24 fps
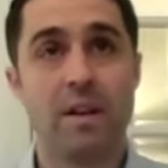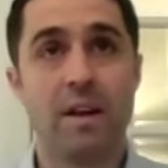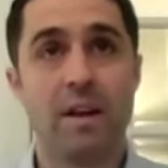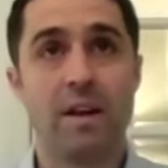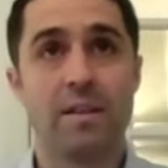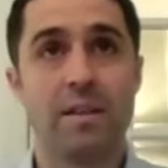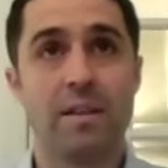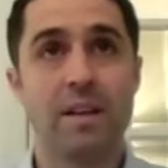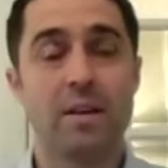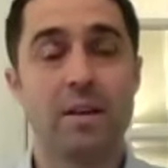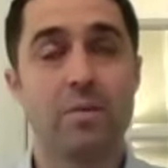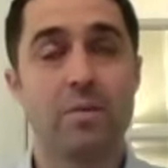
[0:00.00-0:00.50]
I
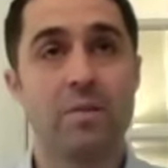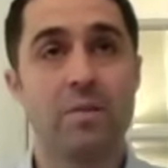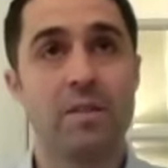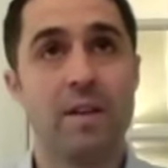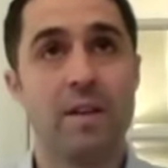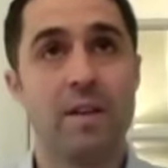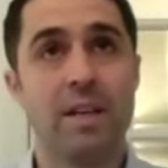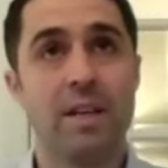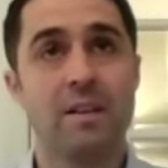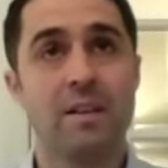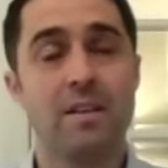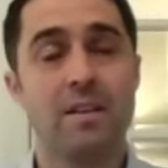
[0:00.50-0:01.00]
think it
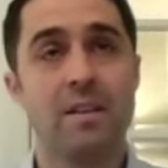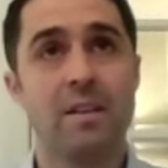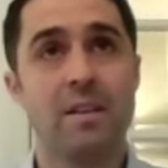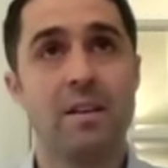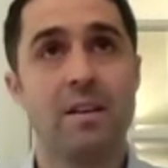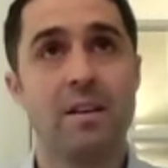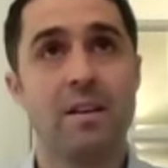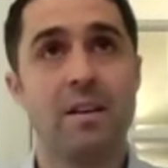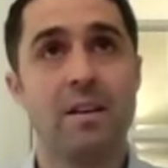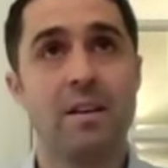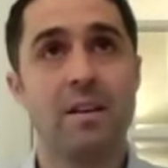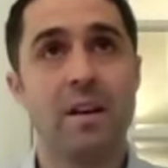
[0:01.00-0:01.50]
was
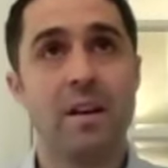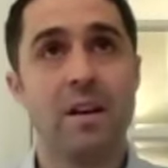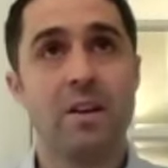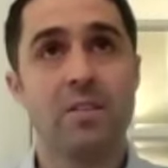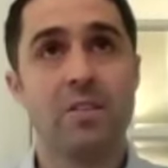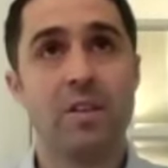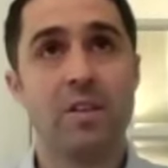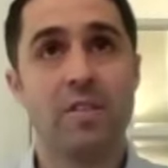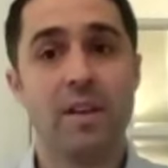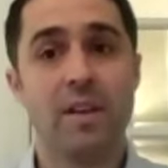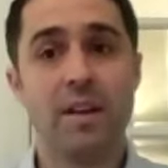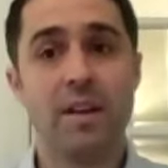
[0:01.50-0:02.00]
90.
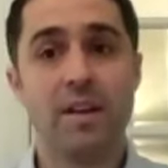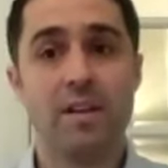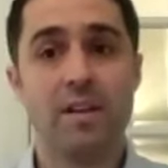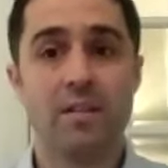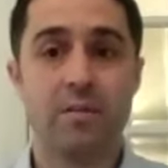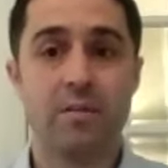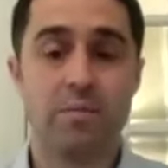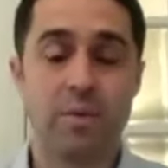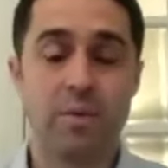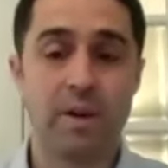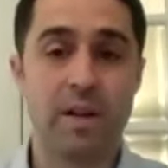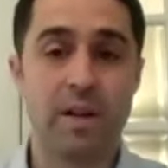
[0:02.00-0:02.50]
So I think
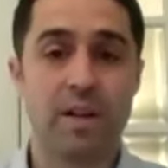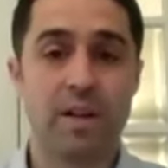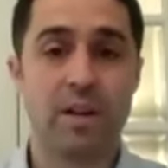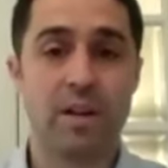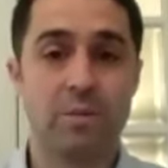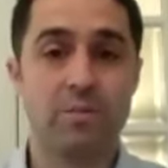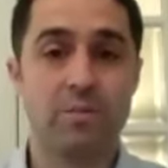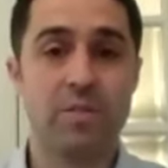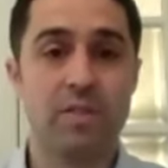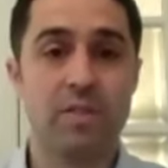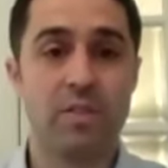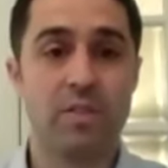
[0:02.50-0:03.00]
when it
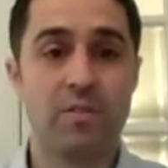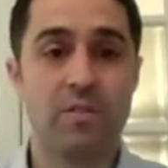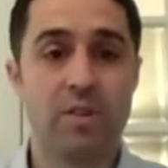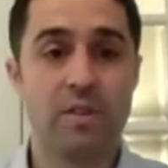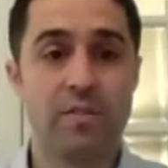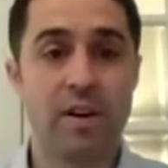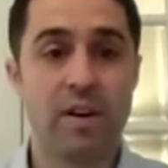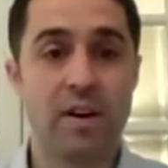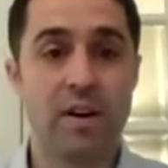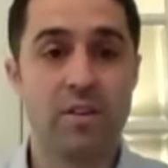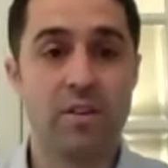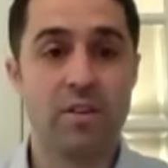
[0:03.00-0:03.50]
comes to
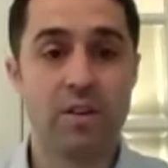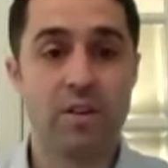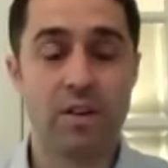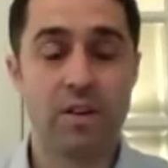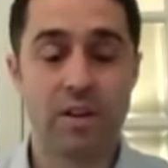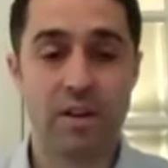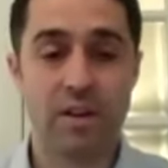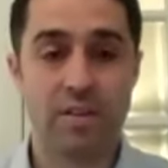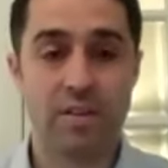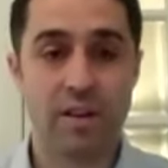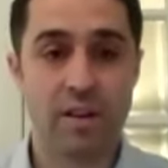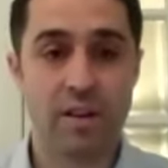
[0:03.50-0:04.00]
revalue
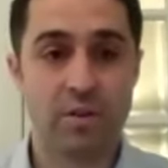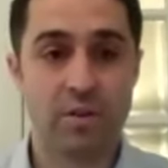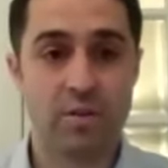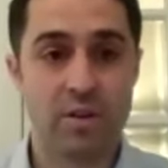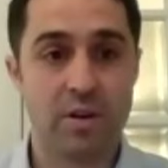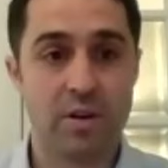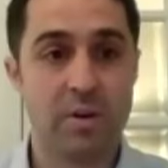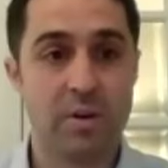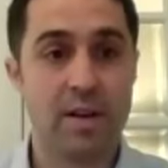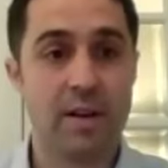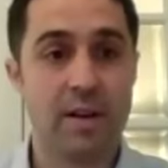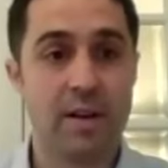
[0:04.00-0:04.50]
it, I think it'll
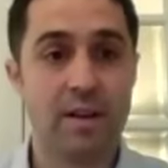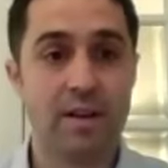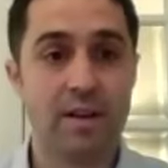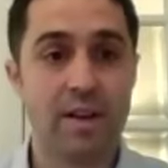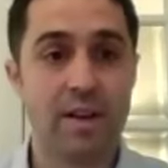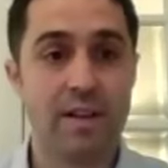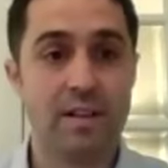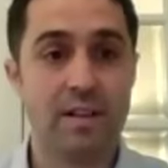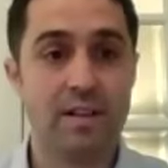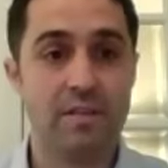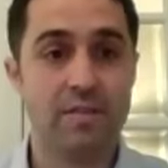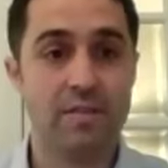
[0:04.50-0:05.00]
come in at
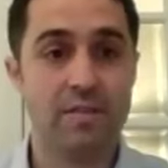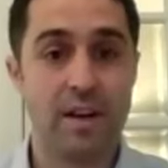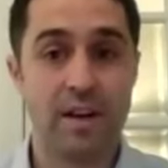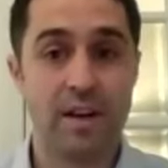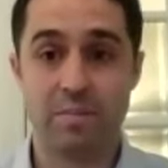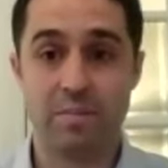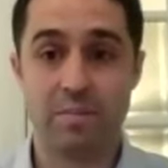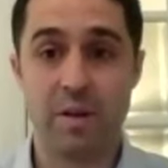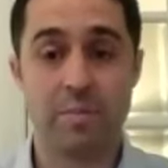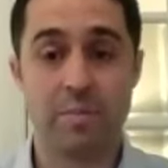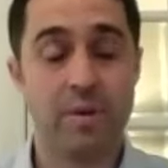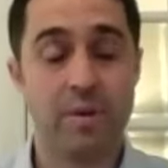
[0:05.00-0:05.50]

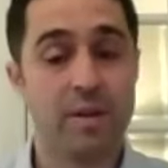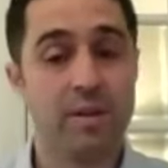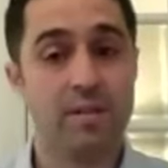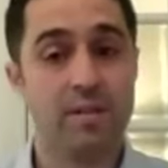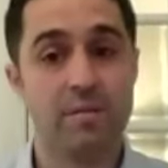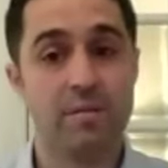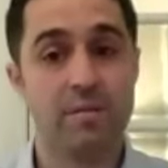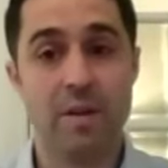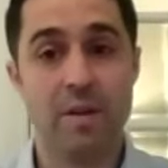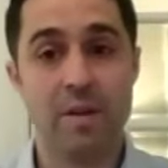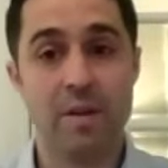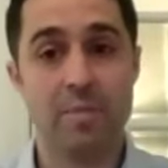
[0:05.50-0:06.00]
95, maybe
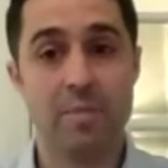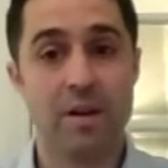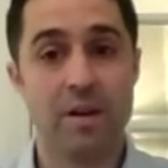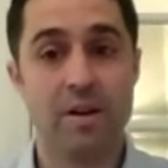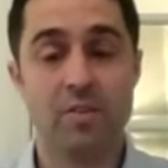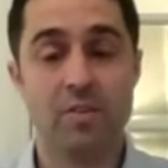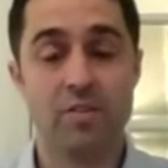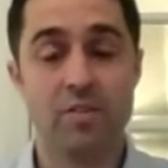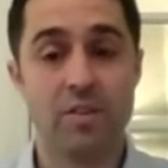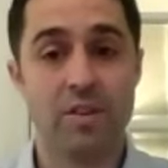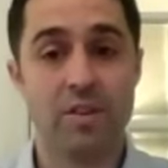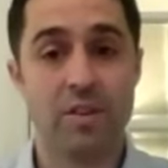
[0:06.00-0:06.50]
maybe
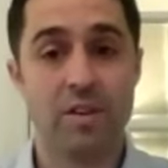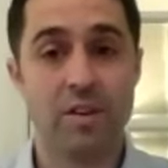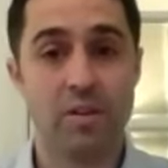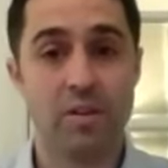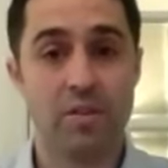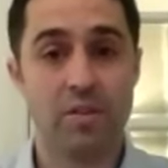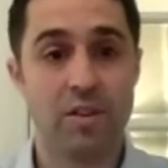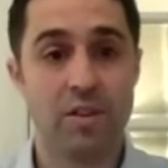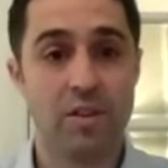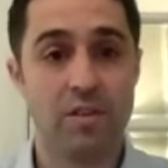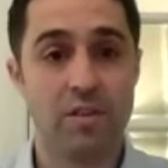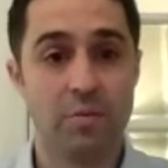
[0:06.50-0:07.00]
100 in a good day.